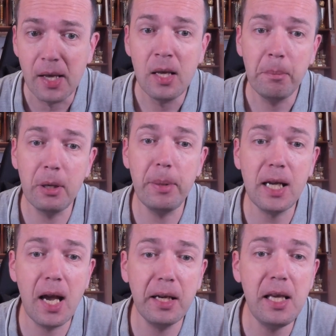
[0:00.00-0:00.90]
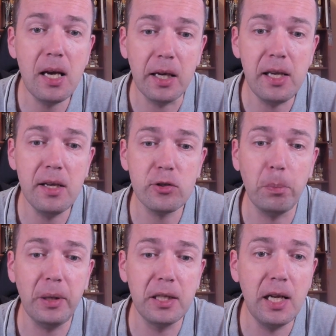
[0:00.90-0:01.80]
but the big idea is to
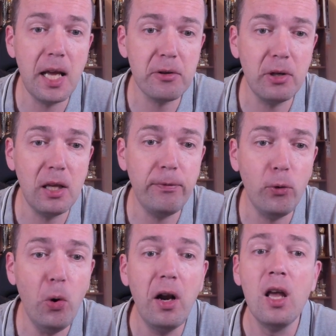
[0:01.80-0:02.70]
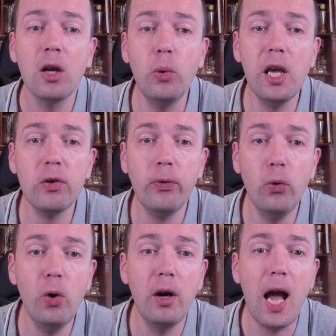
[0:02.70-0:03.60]
play d takes on e4, queen
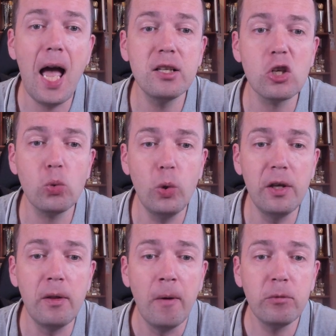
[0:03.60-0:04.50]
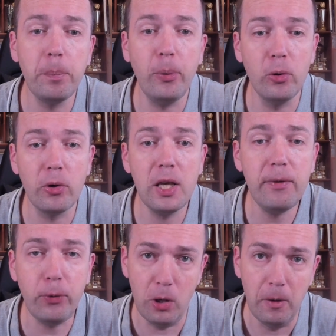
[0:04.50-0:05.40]
h4, and just win the pawn on
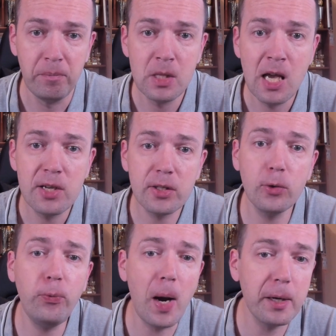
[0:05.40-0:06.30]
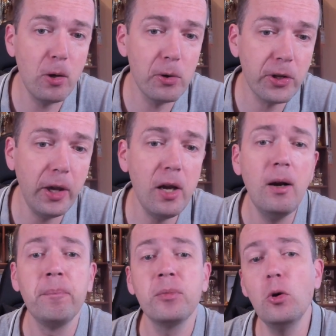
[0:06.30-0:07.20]
e4. So if White goes here,
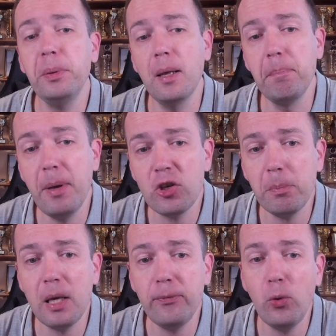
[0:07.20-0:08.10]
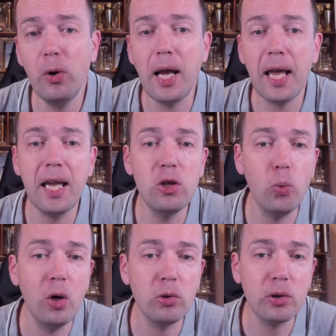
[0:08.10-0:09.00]
you play bishop e4. Again, you
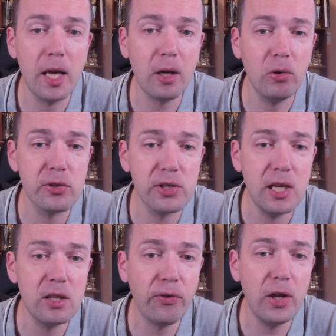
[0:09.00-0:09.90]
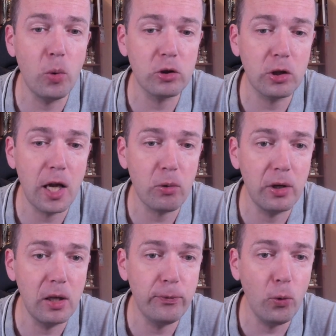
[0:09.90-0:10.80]
want to take on c3, you want to take on
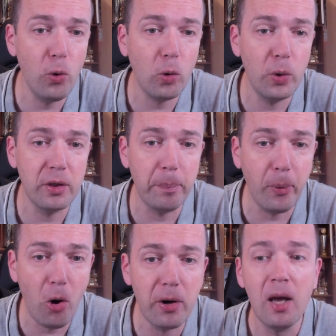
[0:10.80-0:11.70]
e4, win the pawn.